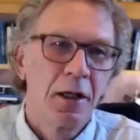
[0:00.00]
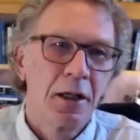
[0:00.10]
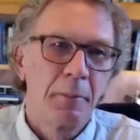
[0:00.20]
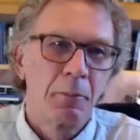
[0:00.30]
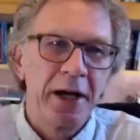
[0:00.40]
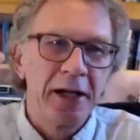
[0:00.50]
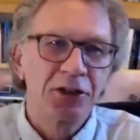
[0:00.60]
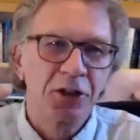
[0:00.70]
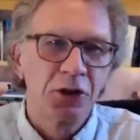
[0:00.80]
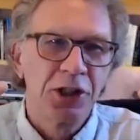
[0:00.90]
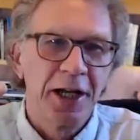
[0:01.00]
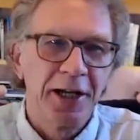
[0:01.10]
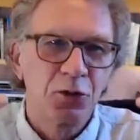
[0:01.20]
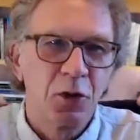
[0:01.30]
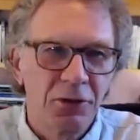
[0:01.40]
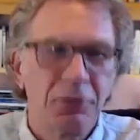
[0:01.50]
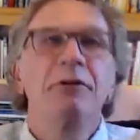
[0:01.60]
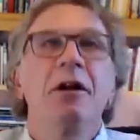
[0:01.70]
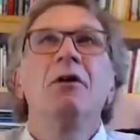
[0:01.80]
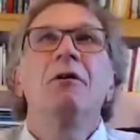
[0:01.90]
the brain associates with,
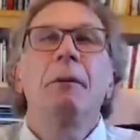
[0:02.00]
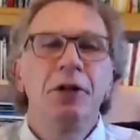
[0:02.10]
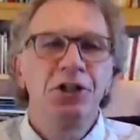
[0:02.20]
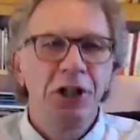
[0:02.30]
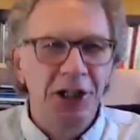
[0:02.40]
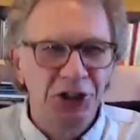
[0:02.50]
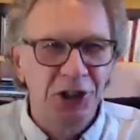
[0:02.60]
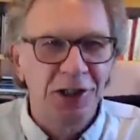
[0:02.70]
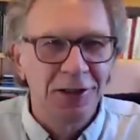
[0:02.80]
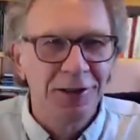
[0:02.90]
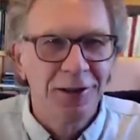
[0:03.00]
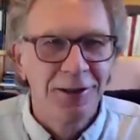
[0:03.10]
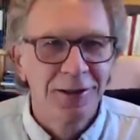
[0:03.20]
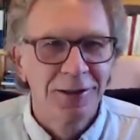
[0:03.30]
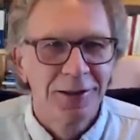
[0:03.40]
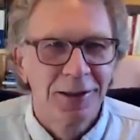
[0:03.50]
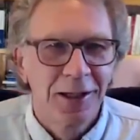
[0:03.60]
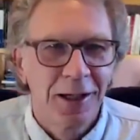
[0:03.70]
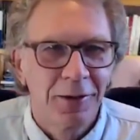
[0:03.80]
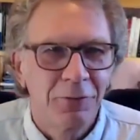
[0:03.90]
appreciation
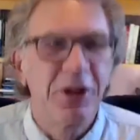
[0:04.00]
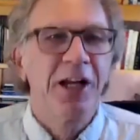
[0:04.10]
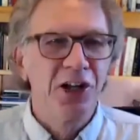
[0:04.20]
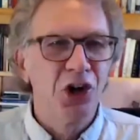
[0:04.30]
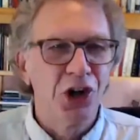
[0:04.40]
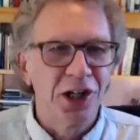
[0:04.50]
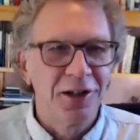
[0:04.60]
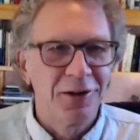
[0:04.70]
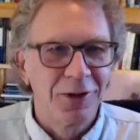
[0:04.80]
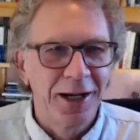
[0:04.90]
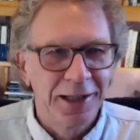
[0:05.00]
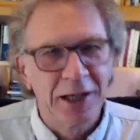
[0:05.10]
and feeling good, right?